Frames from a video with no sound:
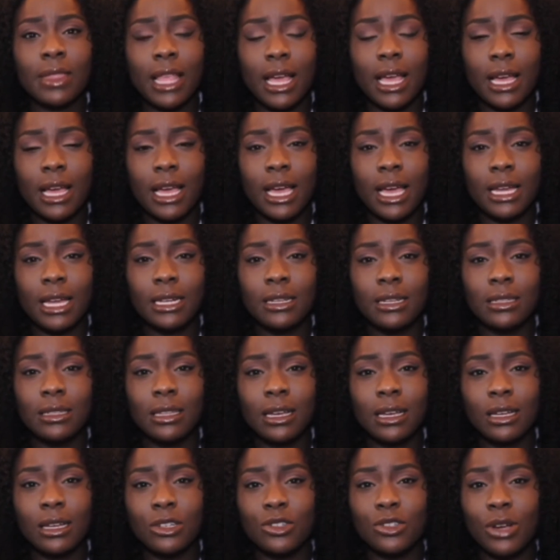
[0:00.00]
I added
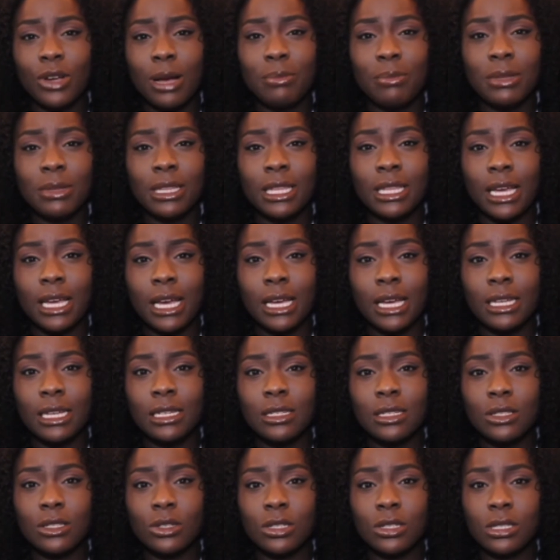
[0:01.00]
like a drop of that
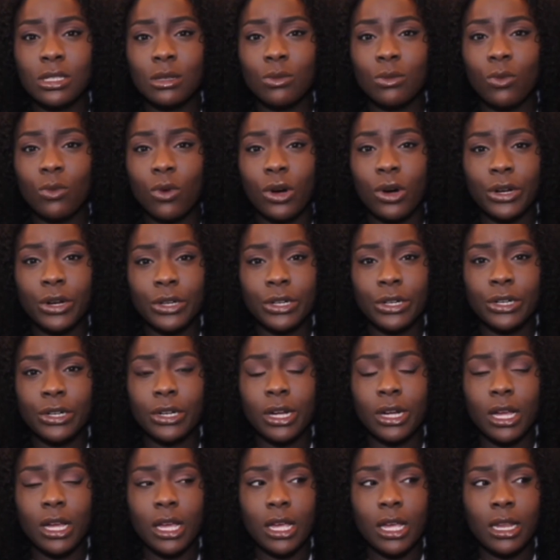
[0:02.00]
into some
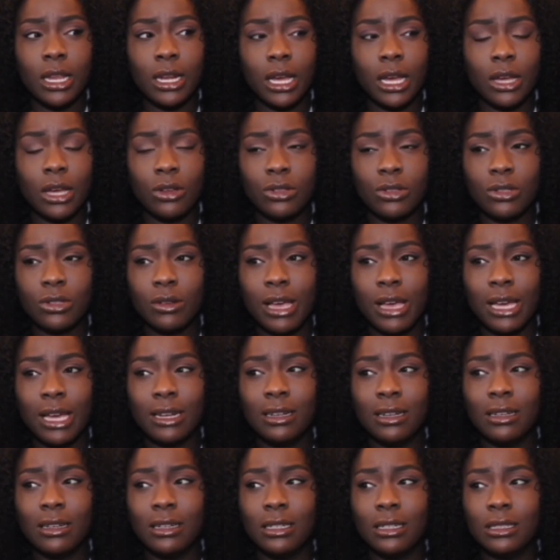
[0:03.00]
water, and I also
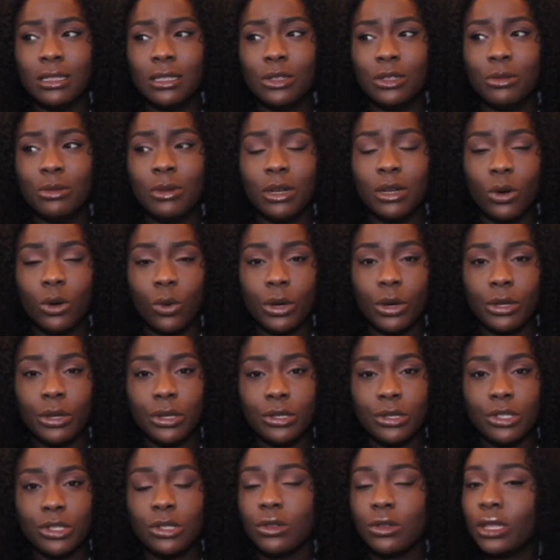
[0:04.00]
added a little bit of
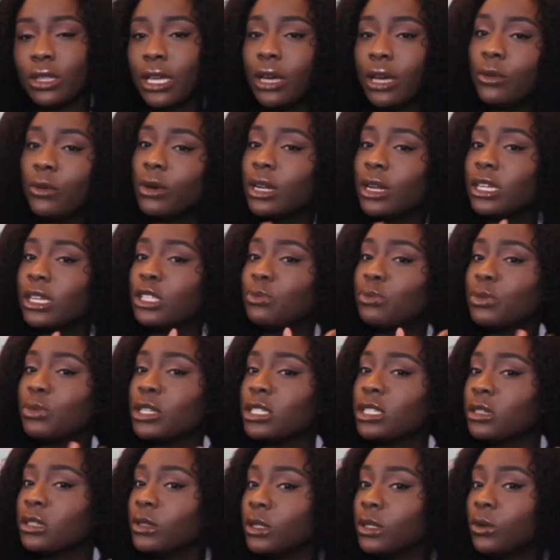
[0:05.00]
oil so that when I
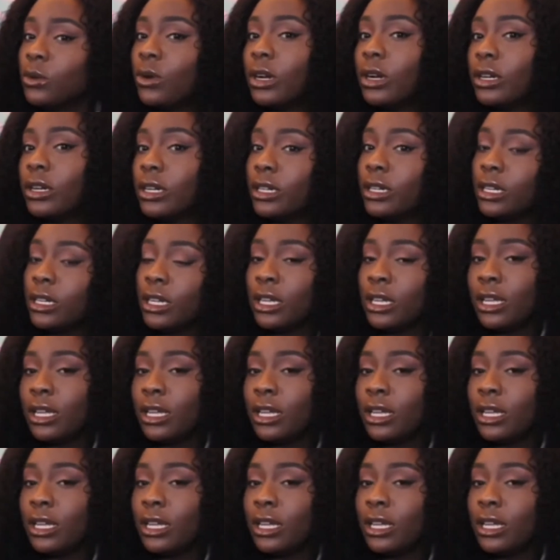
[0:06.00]
spritz it with water,